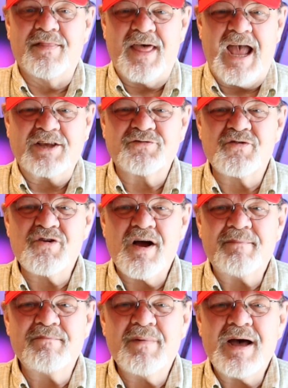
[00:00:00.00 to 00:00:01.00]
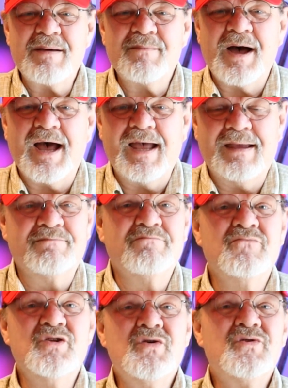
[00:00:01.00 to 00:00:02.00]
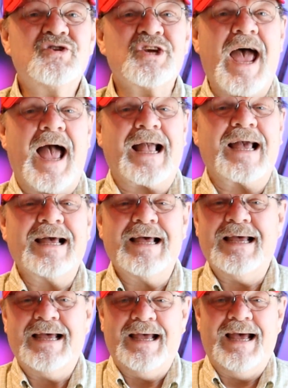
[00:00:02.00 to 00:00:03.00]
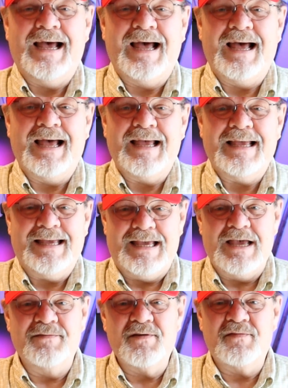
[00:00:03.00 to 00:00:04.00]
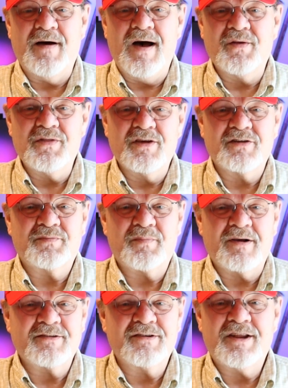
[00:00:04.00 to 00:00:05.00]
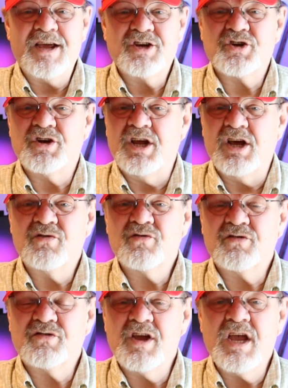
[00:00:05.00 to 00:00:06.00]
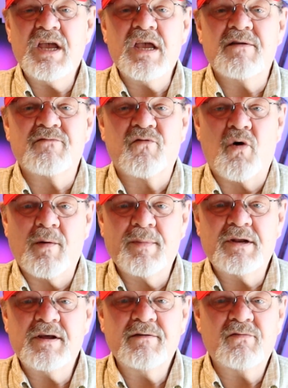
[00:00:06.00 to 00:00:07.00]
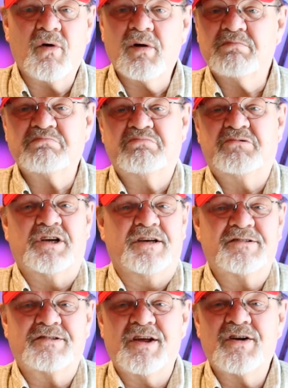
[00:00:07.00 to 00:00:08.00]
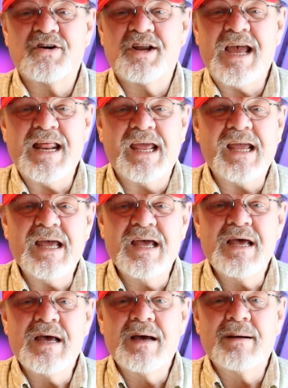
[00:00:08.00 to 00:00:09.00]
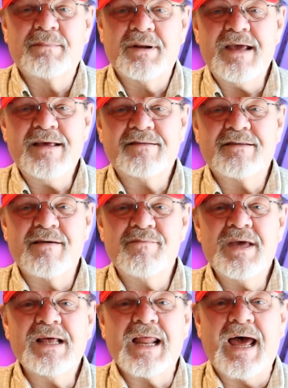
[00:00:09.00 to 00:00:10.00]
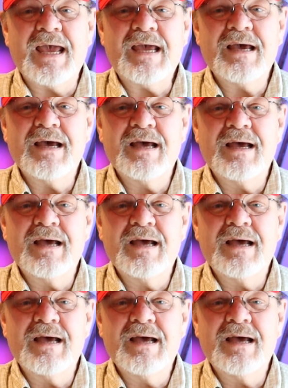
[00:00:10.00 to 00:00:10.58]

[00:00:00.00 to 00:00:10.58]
Thanks for dropping by my new shack. Uh, if you found this presentation interesting, informative, or just entertaining, please give me a like.